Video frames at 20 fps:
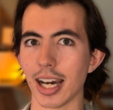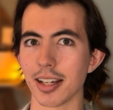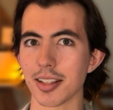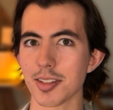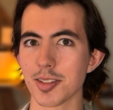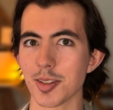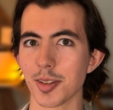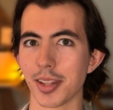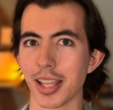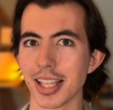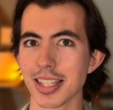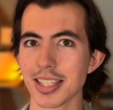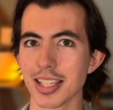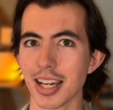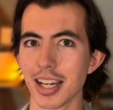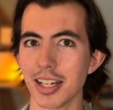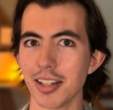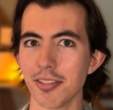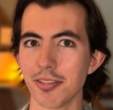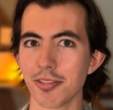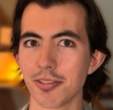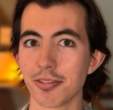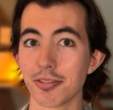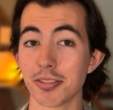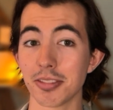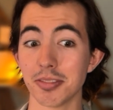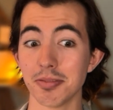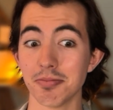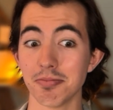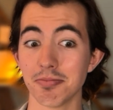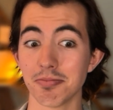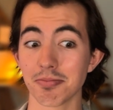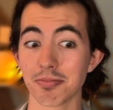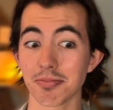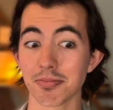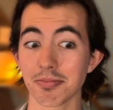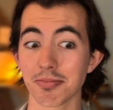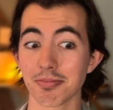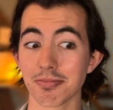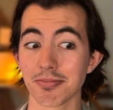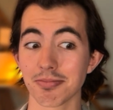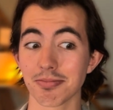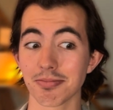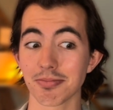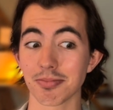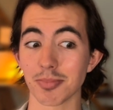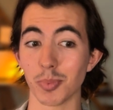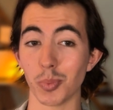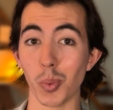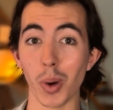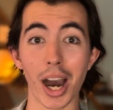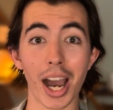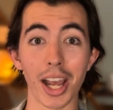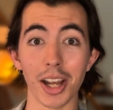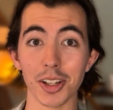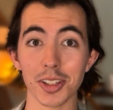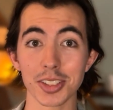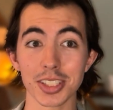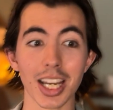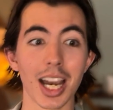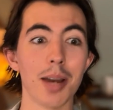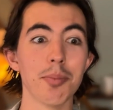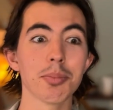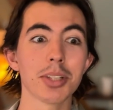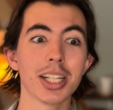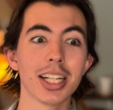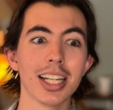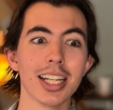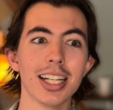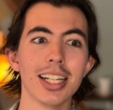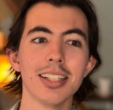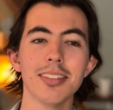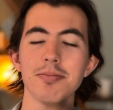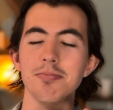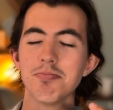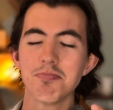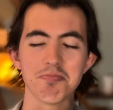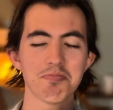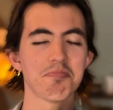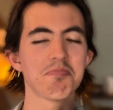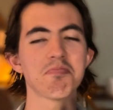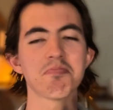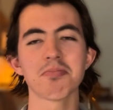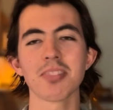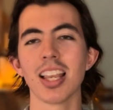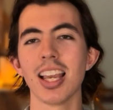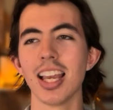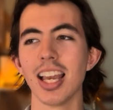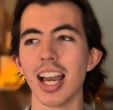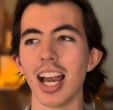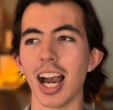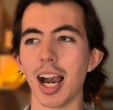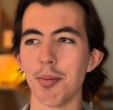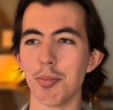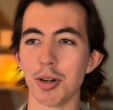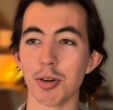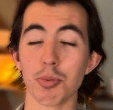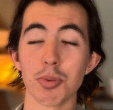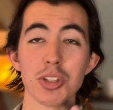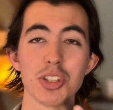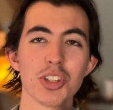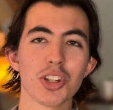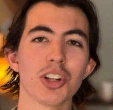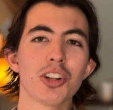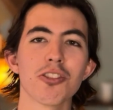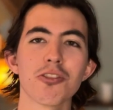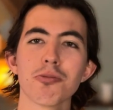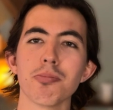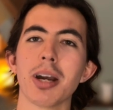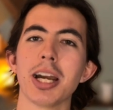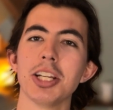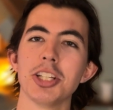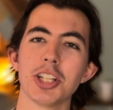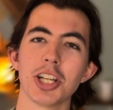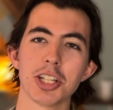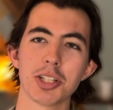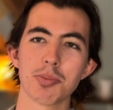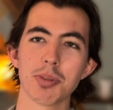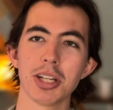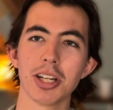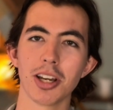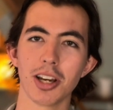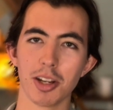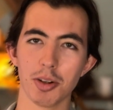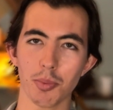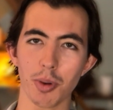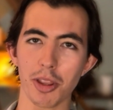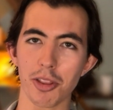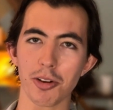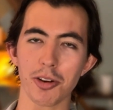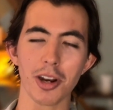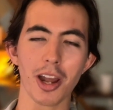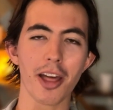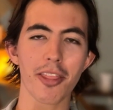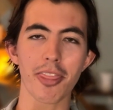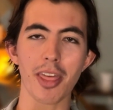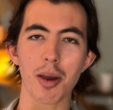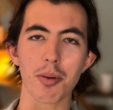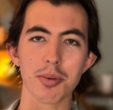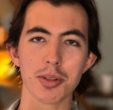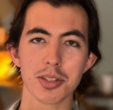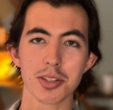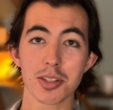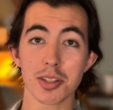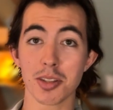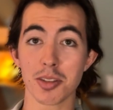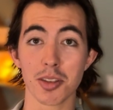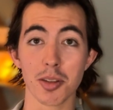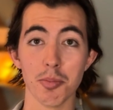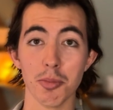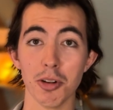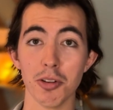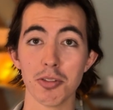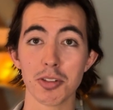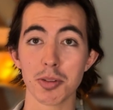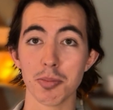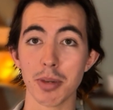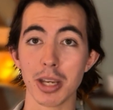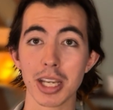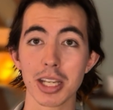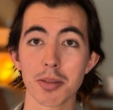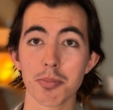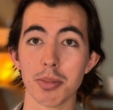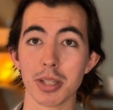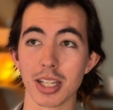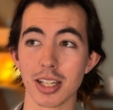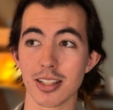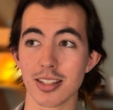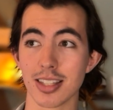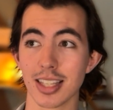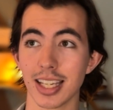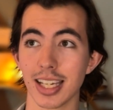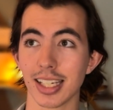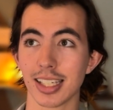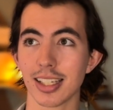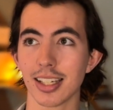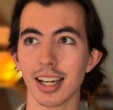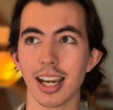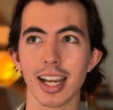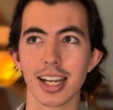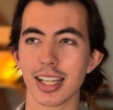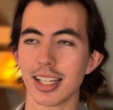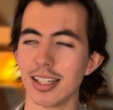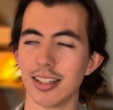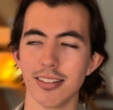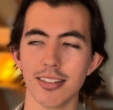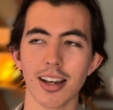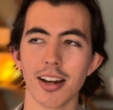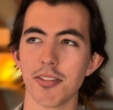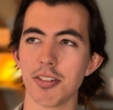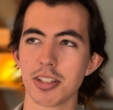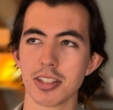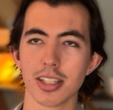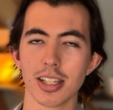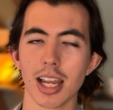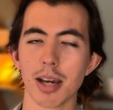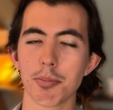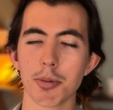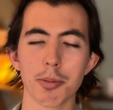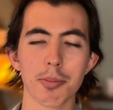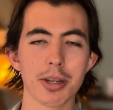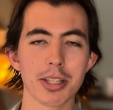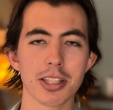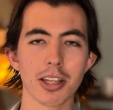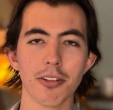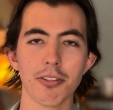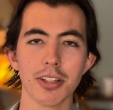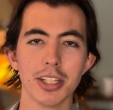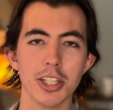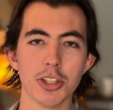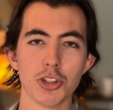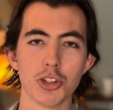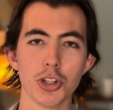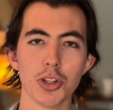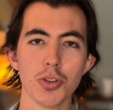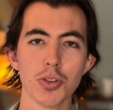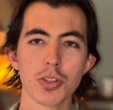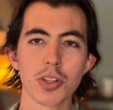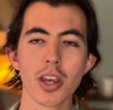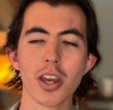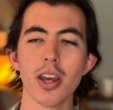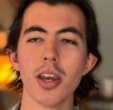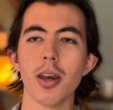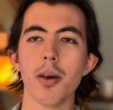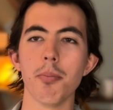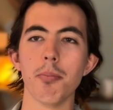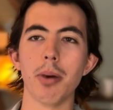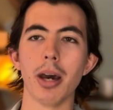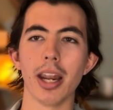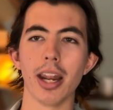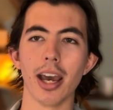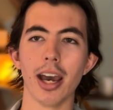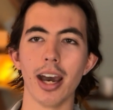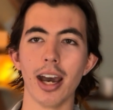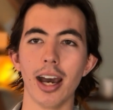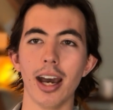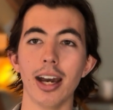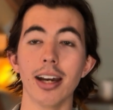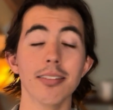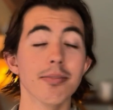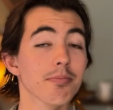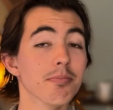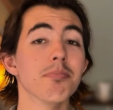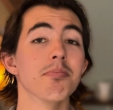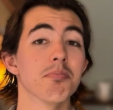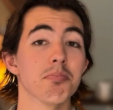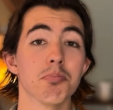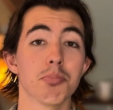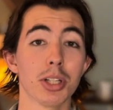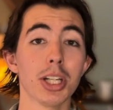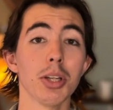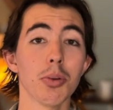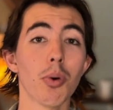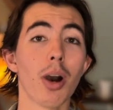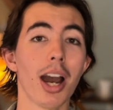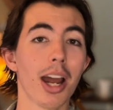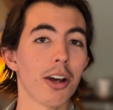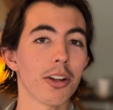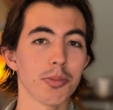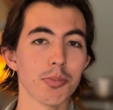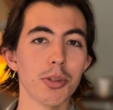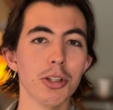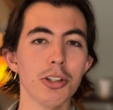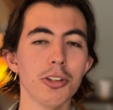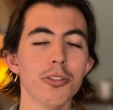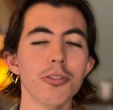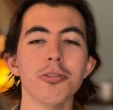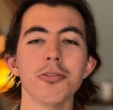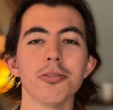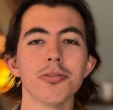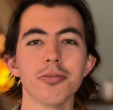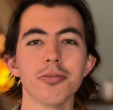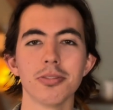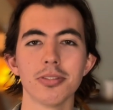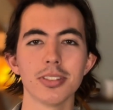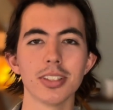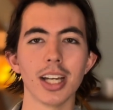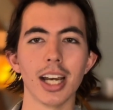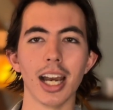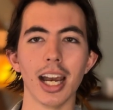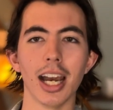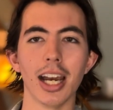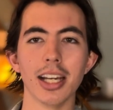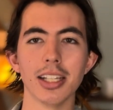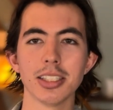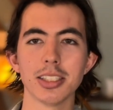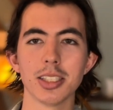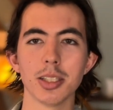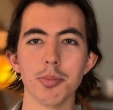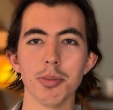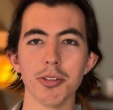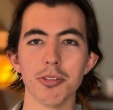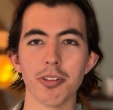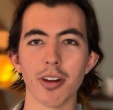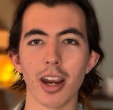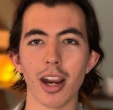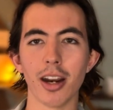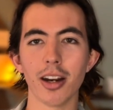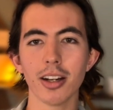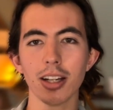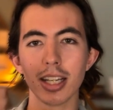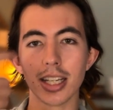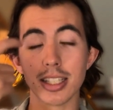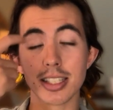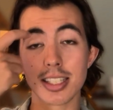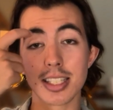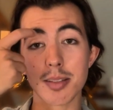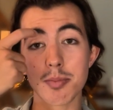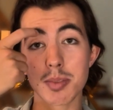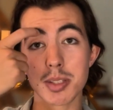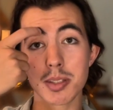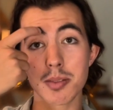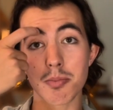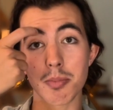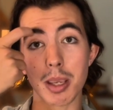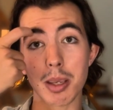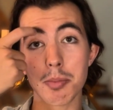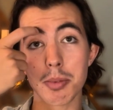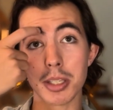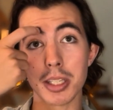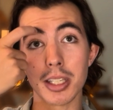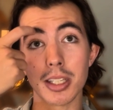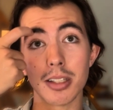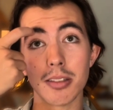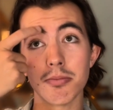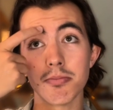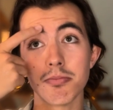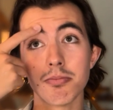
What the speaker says: so that's kind of wild. I'm gonna reserve my judgment on whether or not that was the move to make, because like I can obviously not put myself in his shoes, but pretty wild move. To be fair, it seems maybe